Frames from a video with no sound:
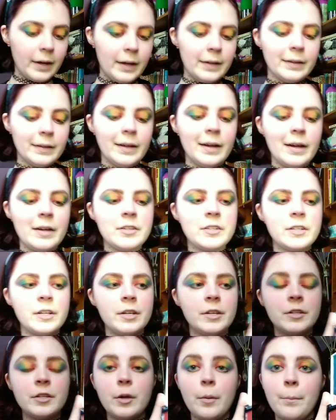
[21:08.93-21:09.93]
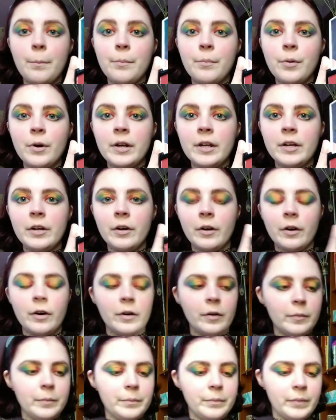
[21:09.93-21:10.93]
And last is Pretty
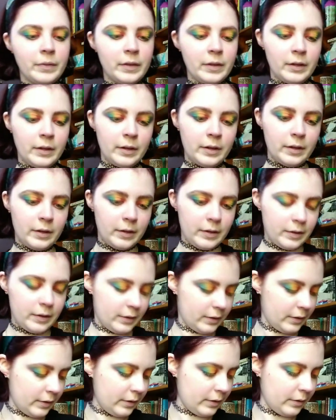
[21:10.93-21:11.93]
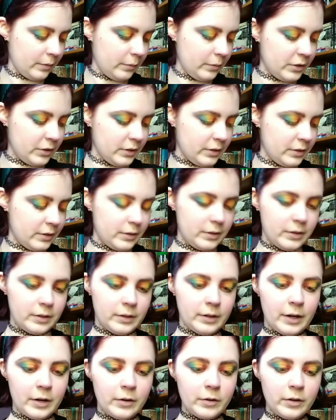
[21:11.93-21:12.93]
Girl, which is,
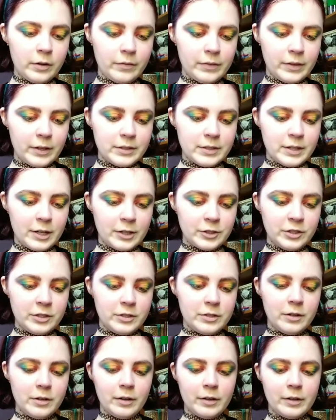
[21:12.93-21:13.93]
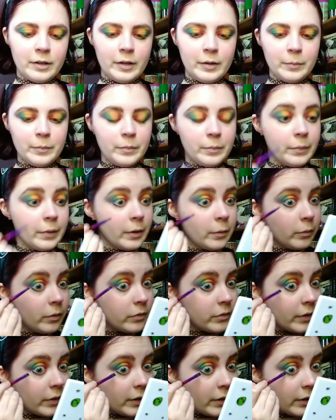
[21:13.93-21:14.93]
I don't know if that's actually a dog name, but
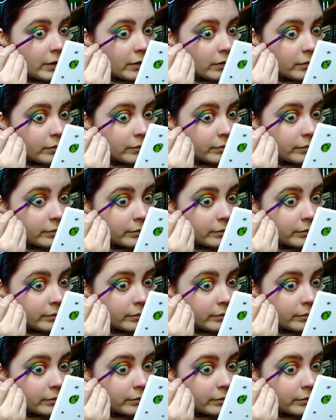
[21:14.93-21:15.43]
we'll find out.